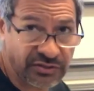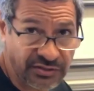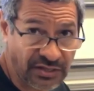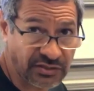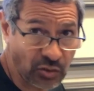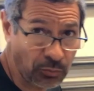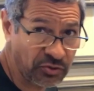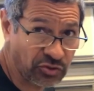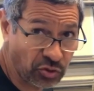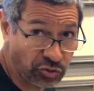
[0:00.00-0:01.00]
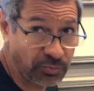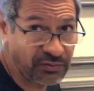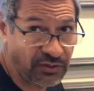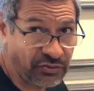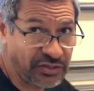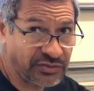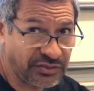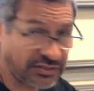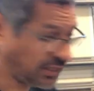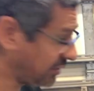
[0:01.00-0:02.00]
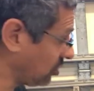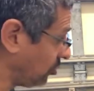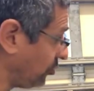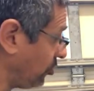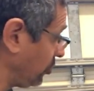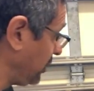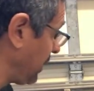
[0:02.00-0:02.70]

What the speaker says: It's nice and open, so it should be very easy to kind of go through